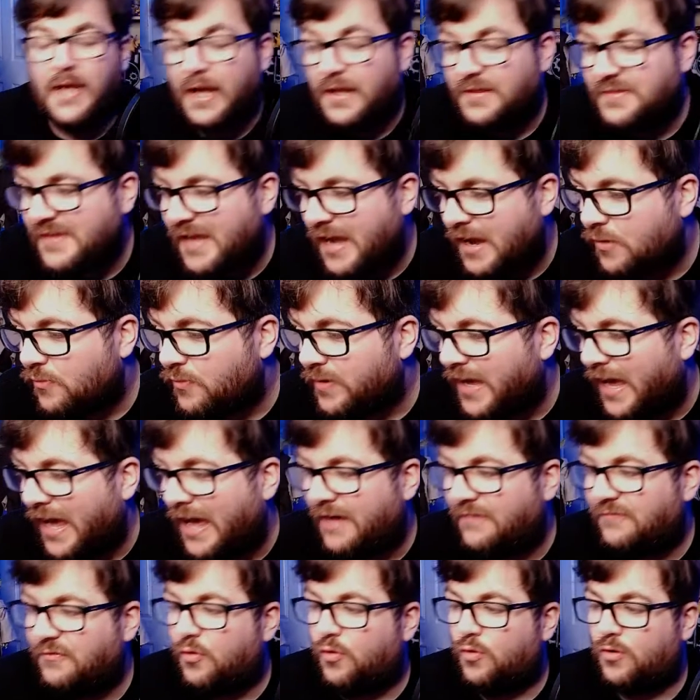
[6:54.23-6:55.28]
and now we
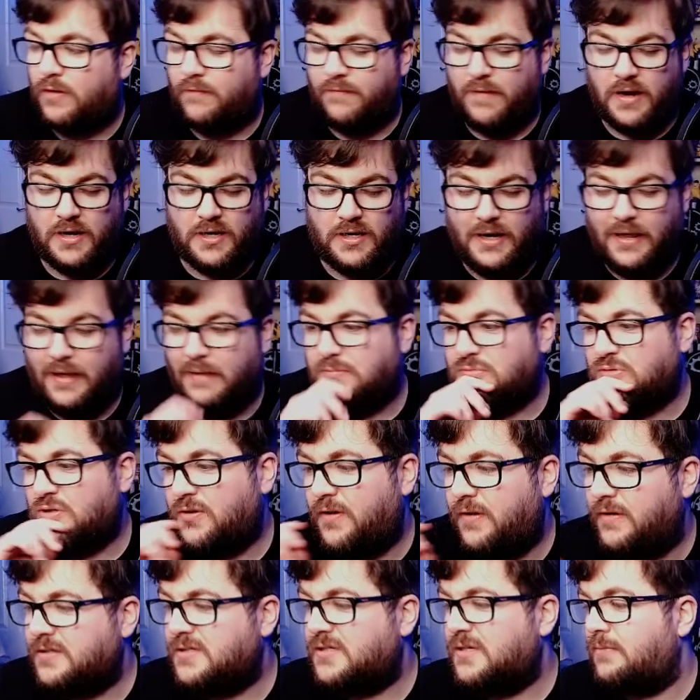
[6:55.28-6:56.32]
have all of our clips. You'll
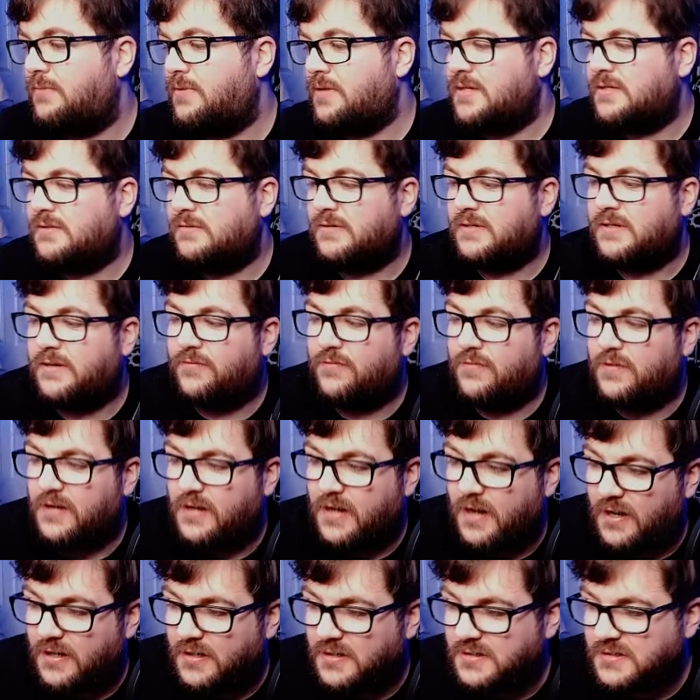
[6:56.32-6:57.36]
notice some of these are in different
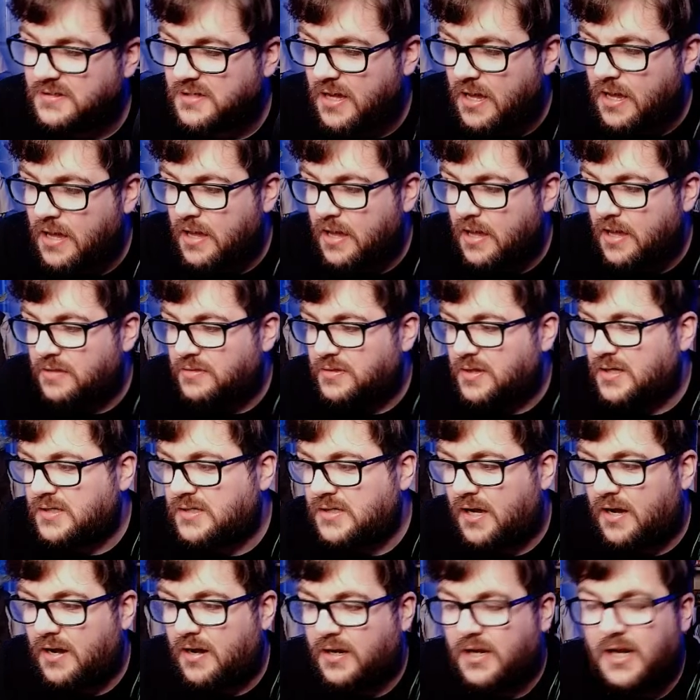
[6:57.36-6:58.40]
colors. These
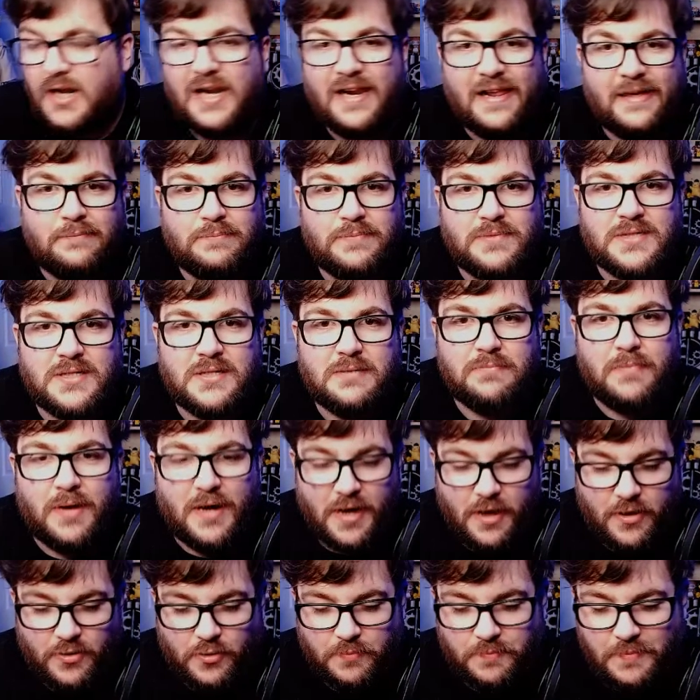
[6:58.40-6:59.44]
are clipped by
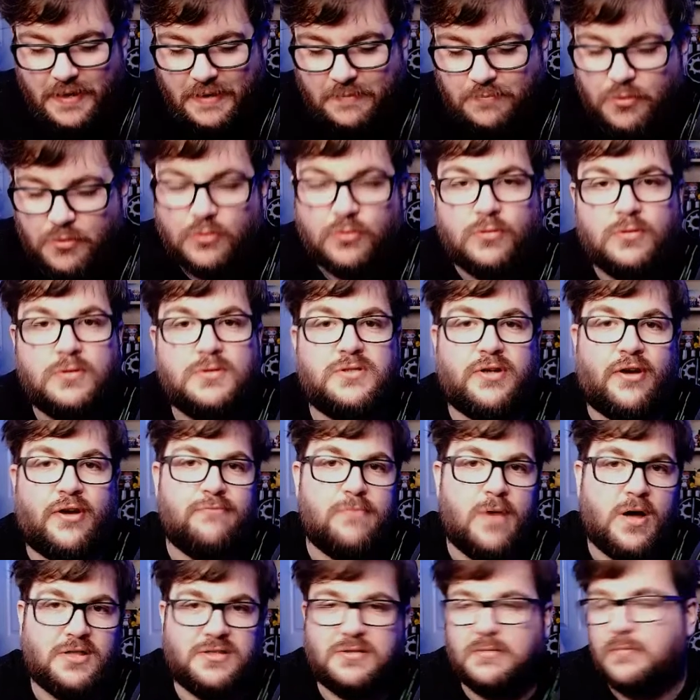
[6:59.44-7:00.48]
other people, so I've
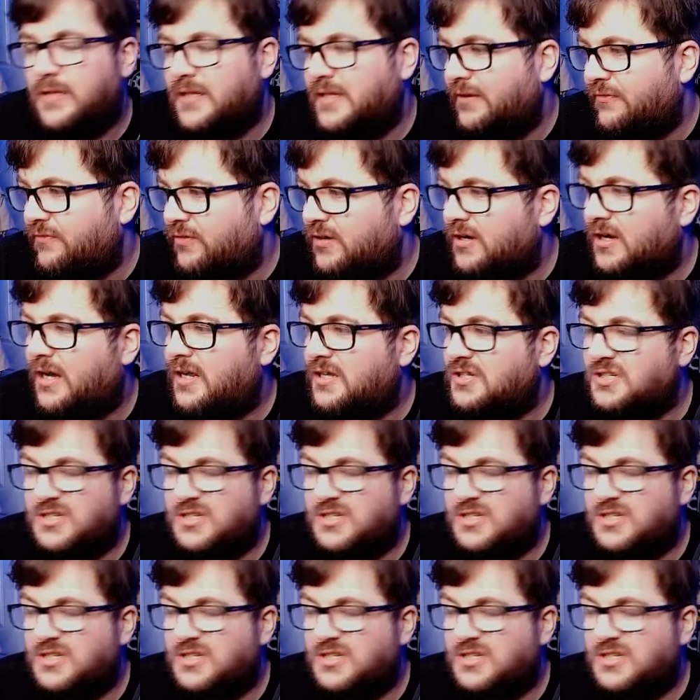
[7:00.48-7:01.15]
marked them in different color